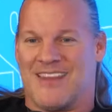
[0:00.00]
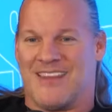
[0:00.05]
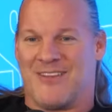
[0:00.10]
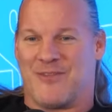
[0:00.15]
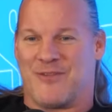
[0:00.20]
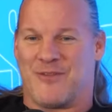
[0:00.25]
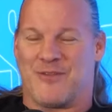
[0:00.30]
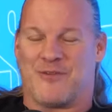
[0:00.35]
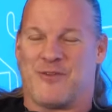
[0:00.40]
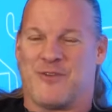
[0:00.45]
uh,
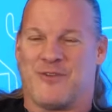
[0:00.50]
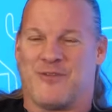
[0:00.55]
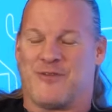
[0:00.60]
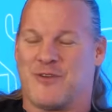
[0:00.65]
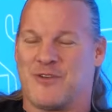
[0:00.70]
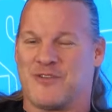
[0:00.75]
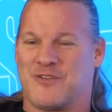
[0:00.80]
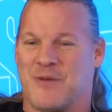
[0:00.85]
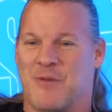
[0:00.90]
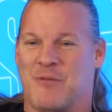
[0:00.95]

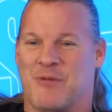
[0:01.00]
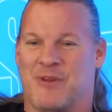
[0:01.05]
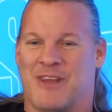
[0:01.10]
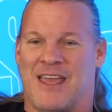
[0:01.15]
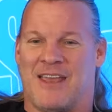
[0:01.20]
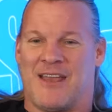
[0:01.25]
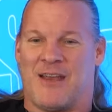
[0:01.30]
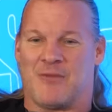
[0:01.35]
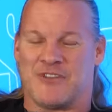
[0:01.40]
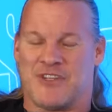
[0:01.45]
first I
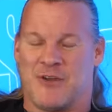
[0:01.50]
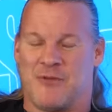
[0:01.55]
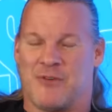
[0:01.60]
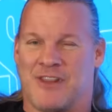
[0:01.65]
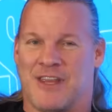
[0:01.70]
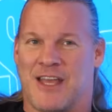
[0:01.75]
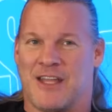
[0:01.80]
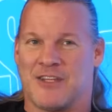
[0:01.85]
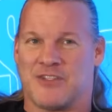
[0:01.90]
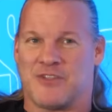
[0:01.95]
remember I was there with
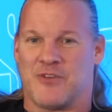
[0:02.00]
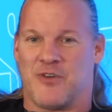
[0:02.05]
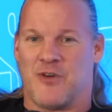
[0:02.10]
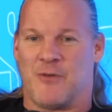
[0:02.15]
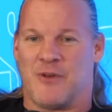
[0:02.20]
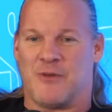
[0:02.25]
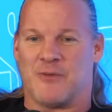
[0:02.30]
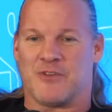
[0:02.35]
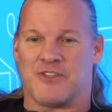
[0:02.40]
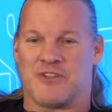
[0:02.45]
Lance Storm
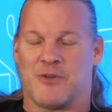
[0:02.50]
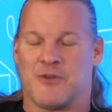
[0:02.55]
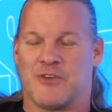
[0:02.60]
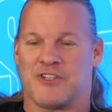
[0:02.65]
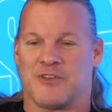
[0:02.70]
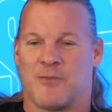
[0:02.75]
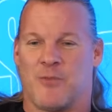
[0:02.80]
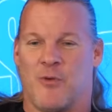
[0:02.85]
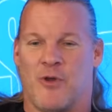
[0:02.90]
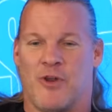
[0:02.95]
and he was so
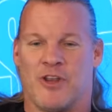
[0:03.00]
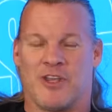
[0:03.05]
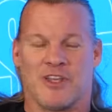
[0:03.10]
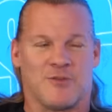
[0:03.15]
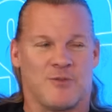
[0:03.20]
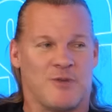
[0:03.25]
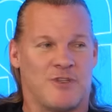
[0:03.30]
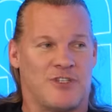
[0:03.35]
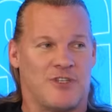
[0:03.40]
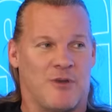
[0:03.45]
disappointed
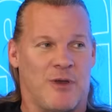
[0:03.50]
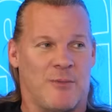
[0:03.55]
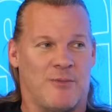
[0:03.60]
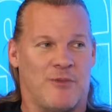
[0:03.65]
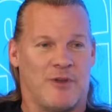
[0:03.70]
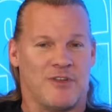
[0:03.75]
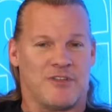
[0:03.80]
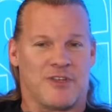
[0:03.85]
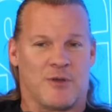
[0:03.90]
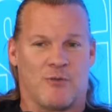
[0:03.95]
because we show up
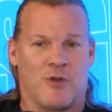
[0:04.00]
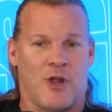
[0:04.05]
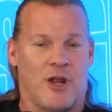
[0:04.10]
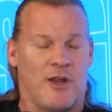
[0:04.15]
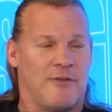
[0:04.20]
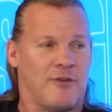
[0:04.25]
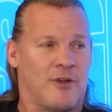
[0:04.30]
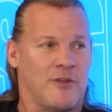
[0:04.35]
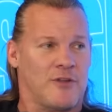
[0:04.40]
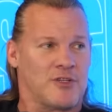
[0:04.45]
there and he's like, "We're not
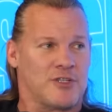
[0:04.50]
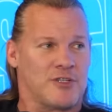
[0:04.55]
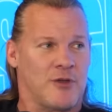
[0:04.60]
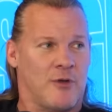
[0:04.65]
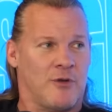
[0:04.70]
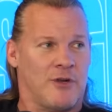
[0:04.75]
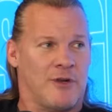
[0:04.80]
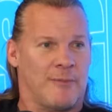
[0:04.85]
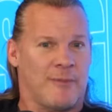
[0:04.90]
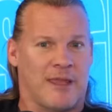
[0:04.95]
even on the
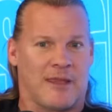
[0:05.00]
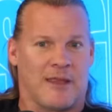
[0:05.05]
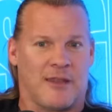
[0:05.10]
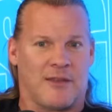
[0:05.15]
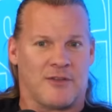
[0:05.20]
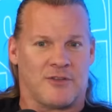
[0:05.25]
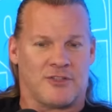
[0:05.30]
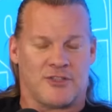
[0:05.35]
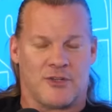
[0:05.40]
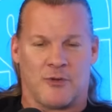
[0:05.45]
show," and I'm like,
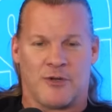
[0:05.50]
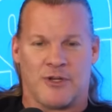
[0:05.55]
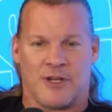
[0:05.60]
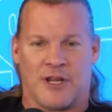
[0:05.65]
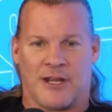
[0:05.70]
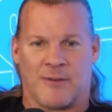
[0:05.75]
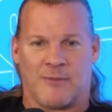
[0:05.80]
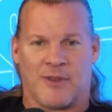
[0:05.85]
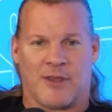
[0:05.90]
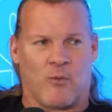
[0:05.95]
"Show
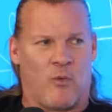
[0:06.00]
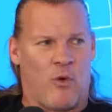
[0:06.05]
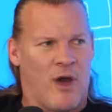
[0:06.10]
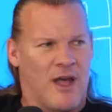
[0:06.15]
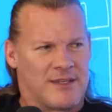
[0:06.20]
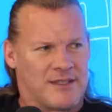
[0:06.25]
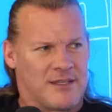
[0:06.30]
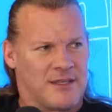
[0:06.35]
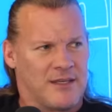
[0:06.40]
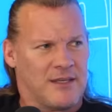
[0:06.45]
tonight." I'm like,
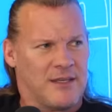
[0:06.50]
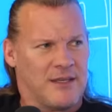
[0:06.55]
"What?"